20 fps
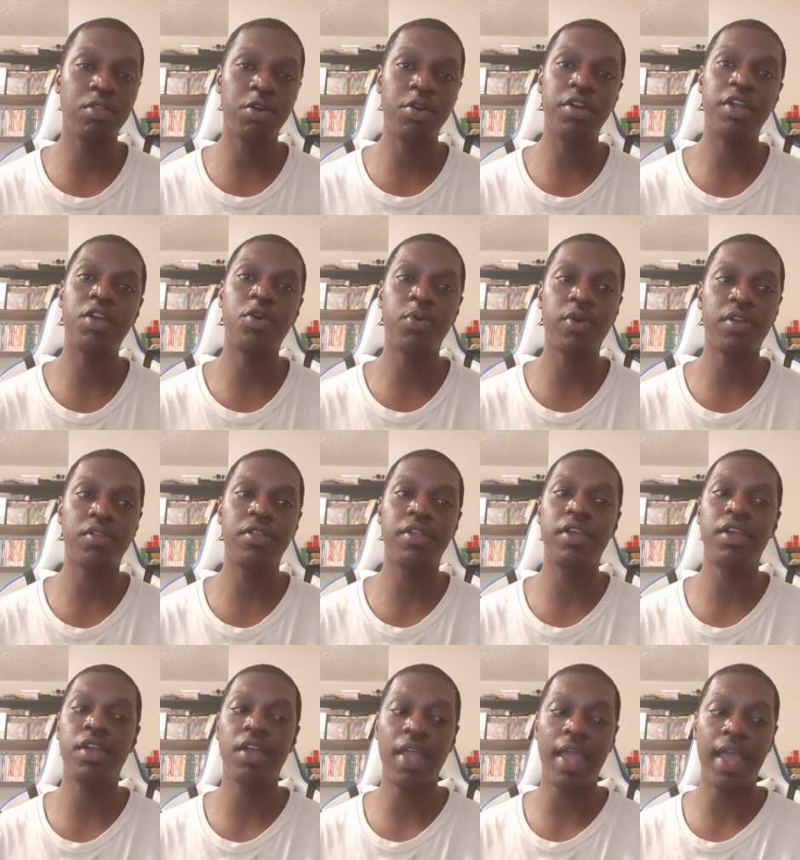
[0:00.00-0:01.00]
learning
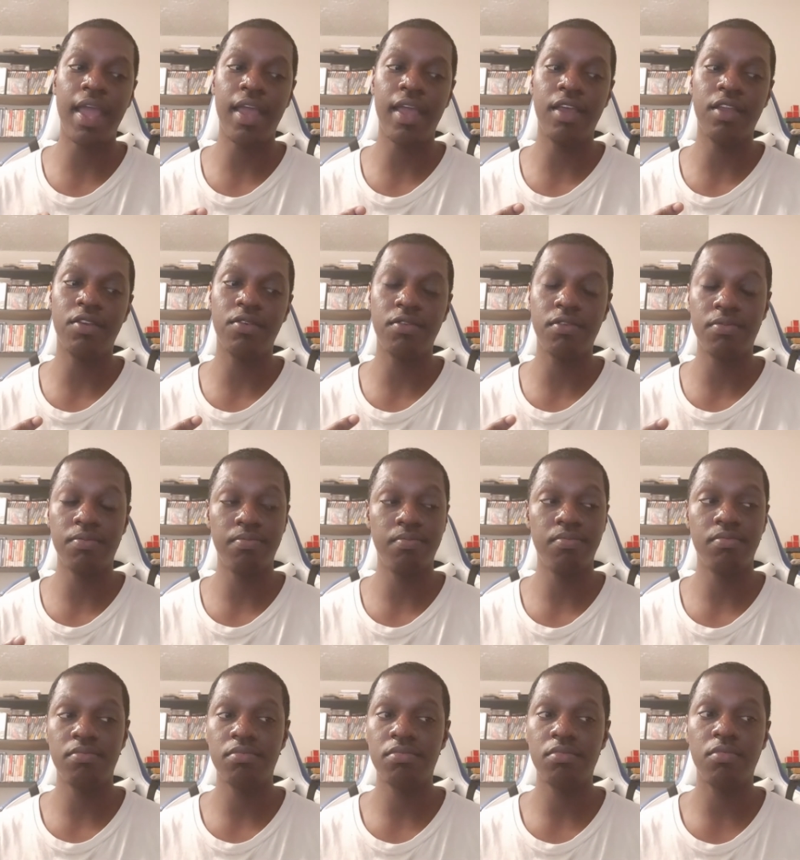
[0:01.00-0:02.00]
quickly, and
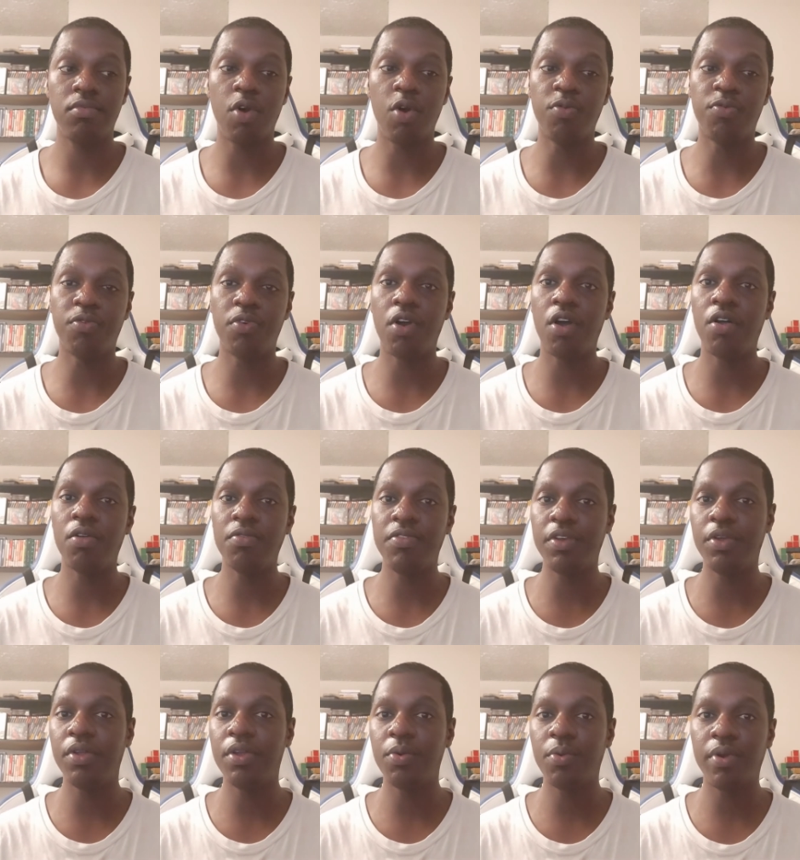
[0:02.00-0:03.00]
overall
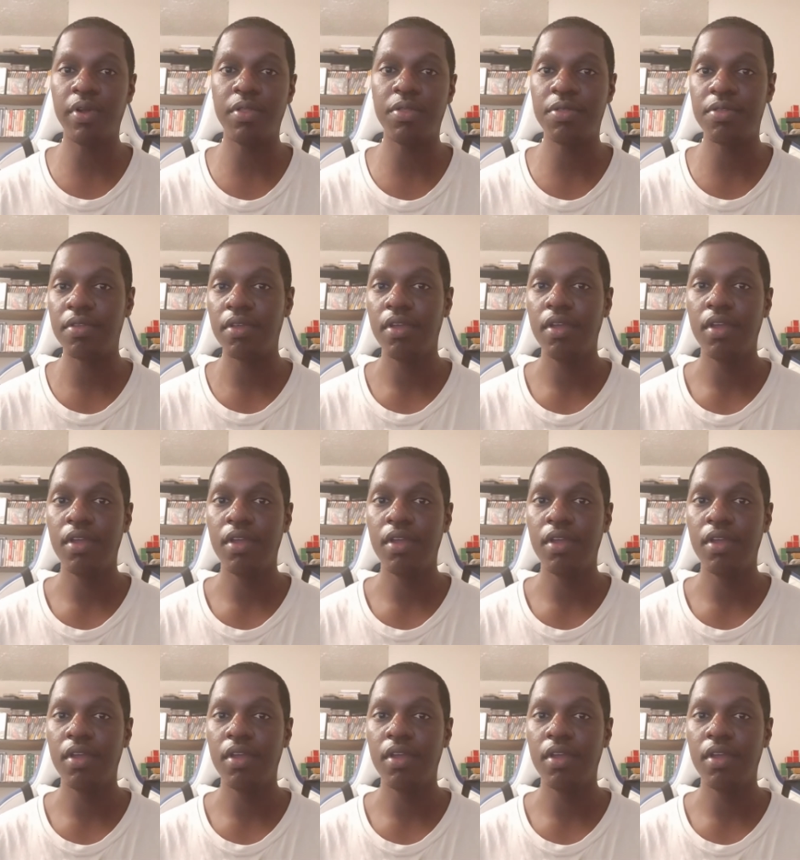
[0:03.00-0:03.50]
dealing with